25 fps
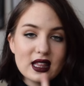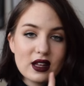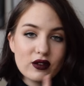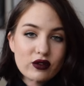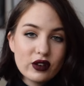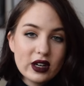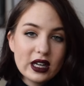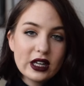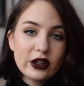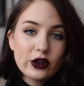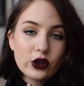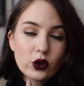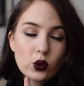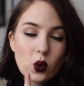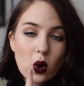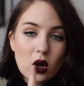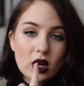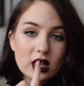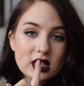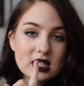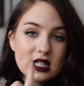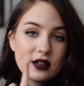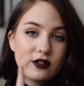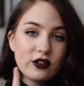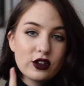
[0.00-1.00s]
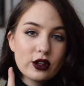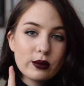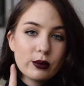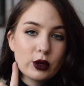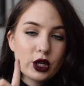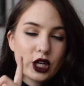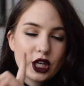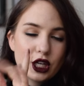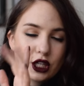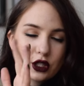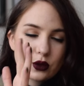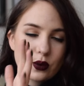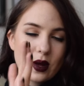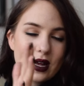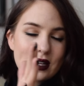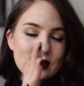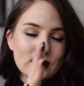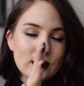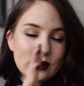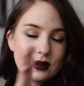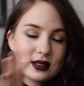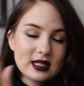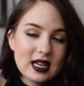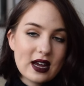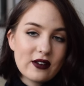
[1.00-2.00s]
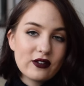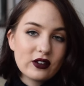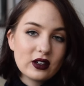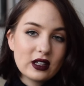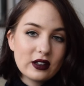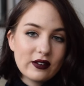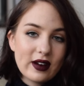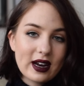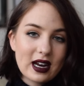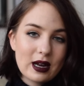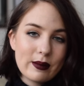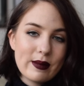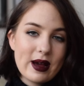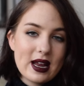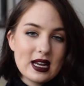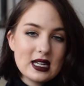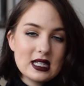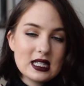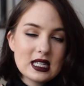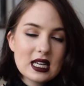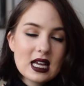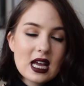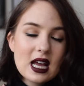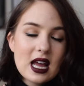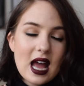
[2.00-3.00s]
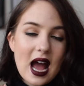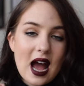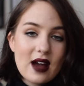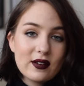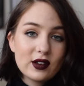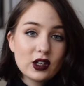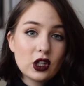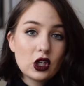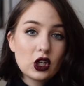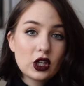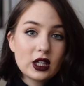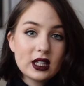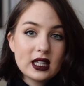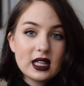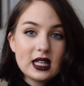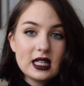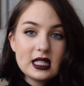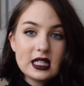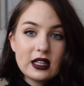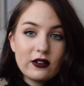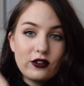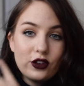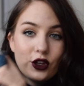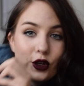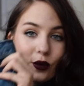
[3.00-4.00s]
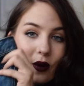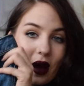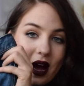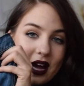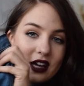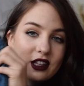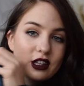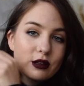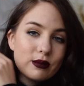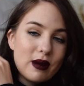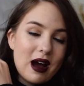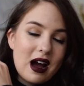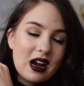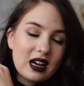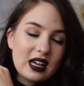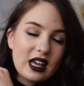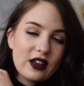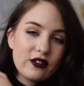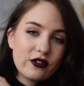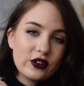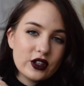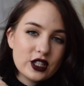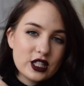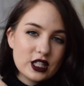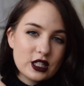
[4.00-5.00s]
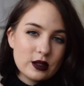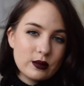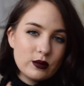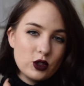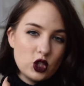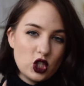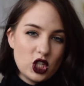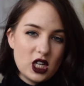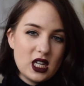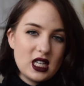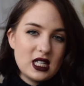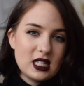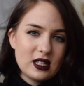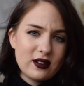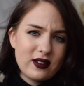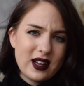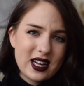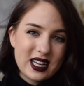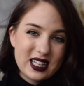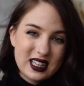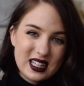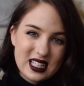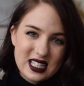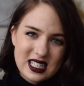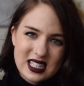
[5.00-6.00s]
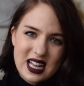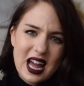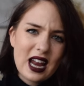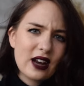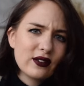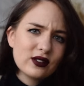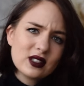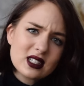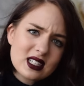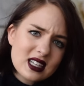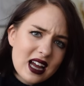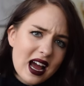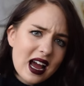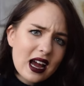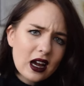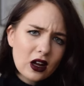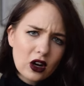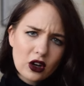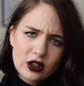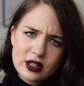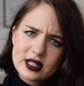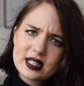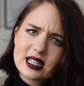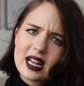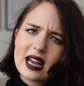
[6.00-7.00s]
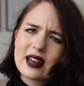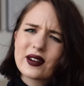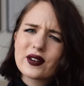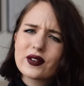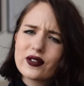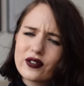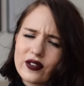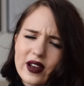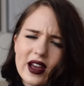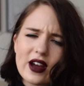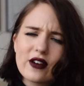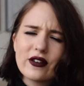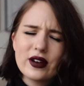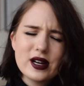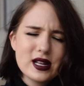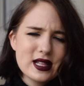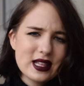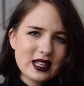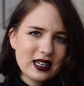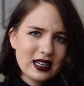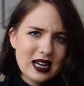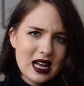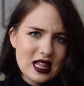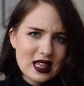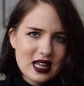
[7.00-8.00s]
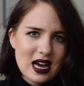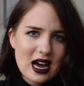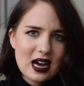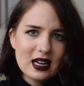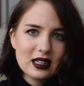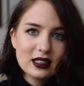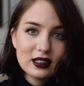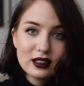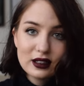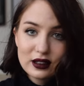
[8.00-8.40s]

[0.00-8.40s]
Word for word: They're really good quality for the money as well, so I definitely recommend having a look at these if you are in the market for some jeans of like this kind of style, this kind of fit or anything like that.